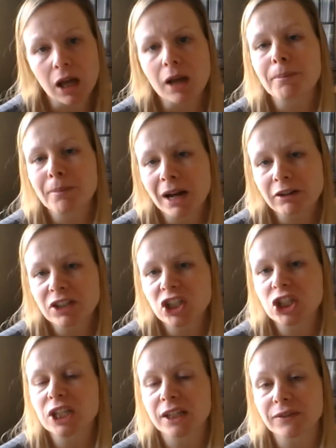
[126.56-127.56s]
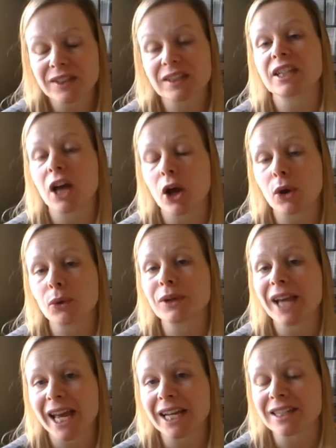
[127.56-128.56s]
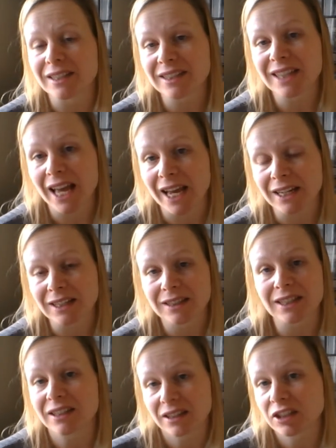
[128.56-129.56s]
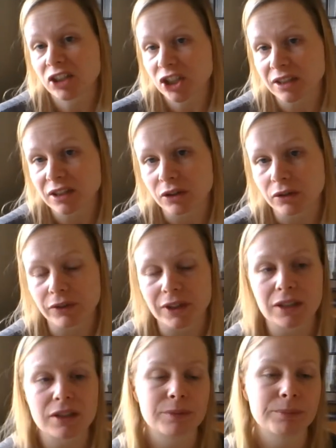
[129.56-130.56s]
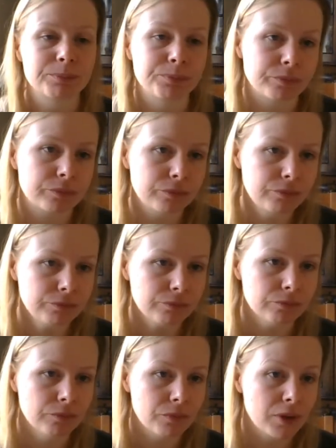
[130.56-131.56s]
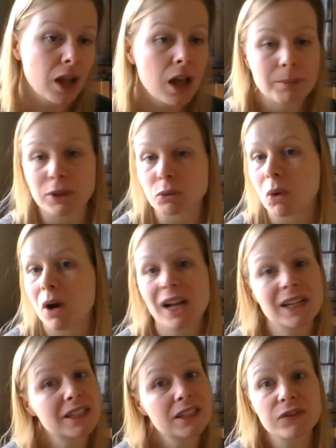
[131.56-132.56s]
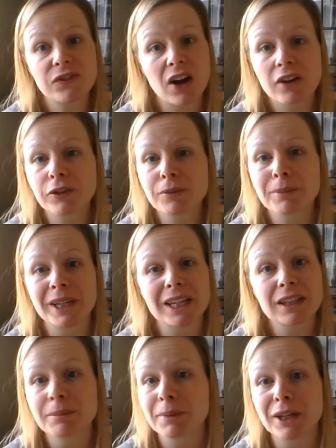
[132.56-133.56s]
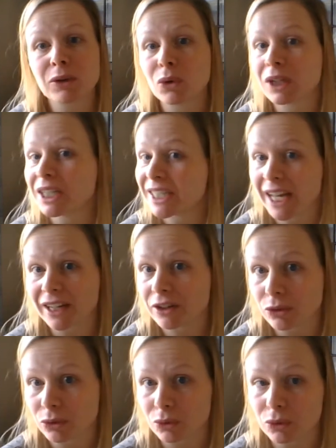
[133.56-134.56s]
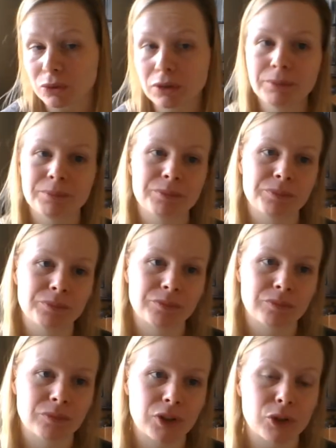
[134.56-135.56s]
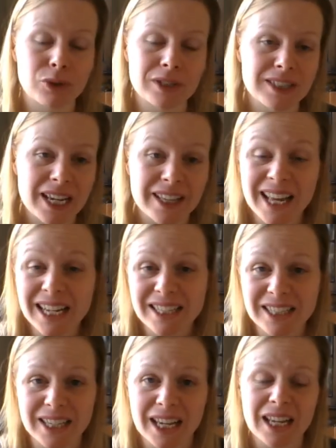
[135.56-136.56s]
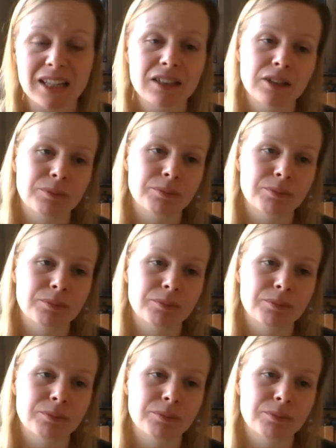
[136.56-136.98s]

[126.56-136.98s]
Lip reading: Marriage gives the okay to sex is the gist of it. But while it is far from being the be-all and end-all, you can say that again,